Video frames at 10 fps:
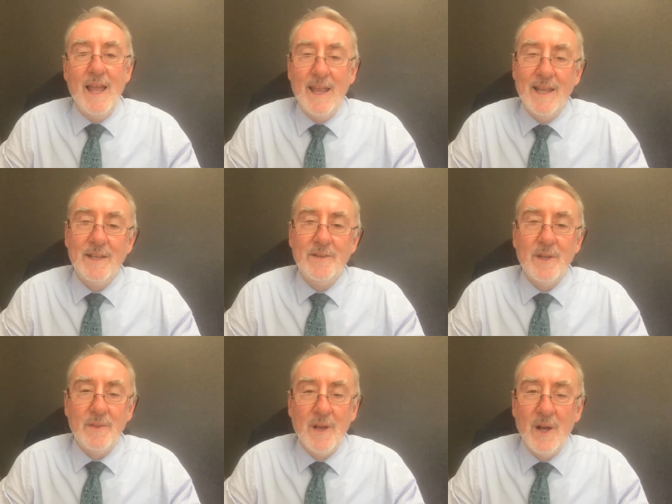
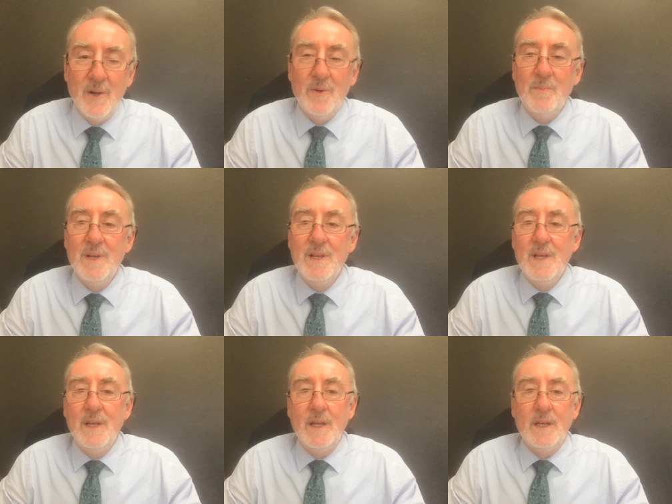and the home.
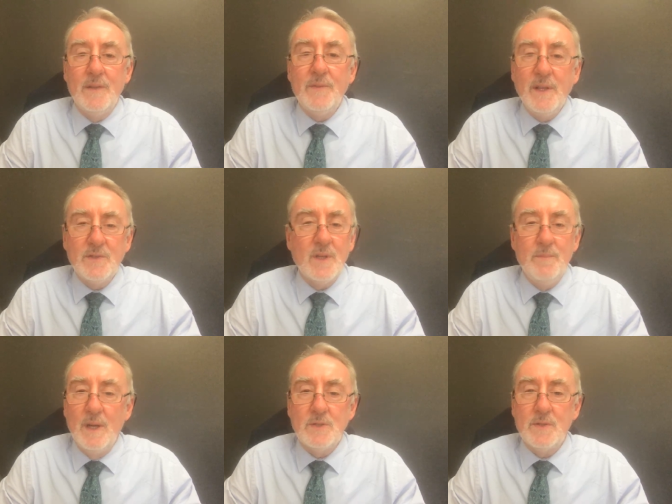Uh, thanks so
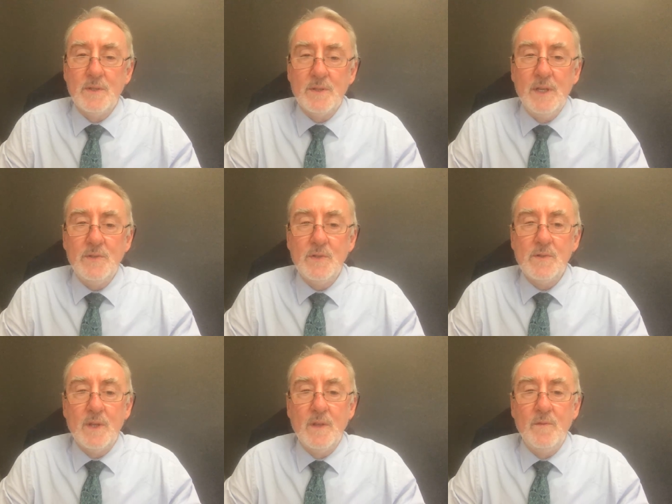much to the
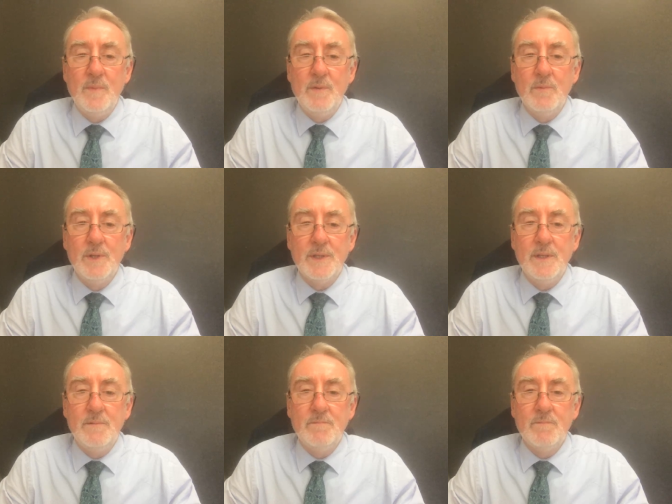teachers. They've been
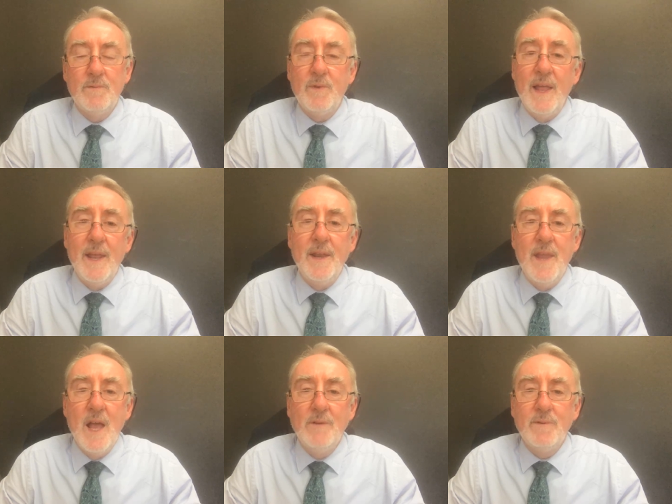working flat out
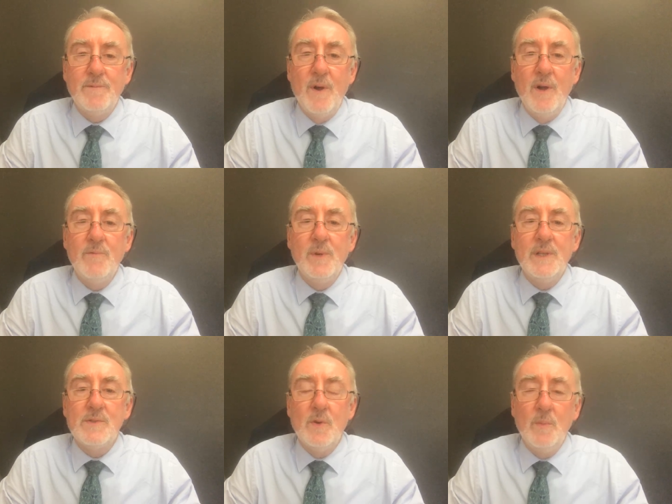now for five
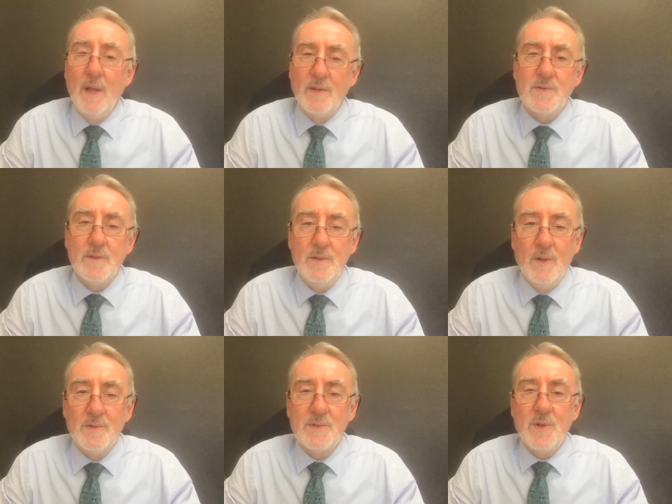weeks, almost
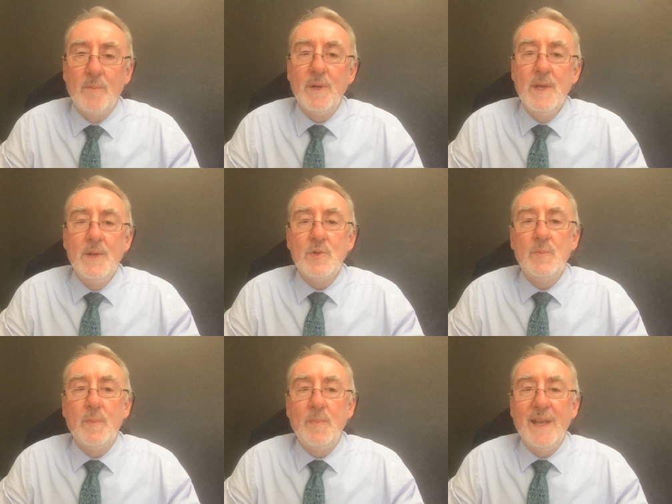non-stop, to
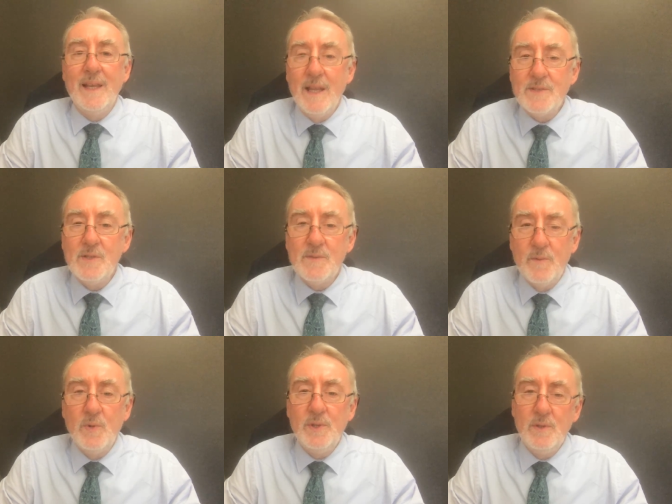prepare lessons
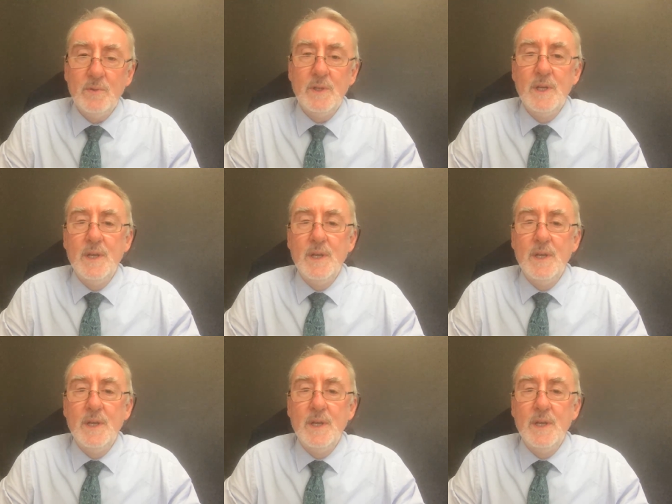for you.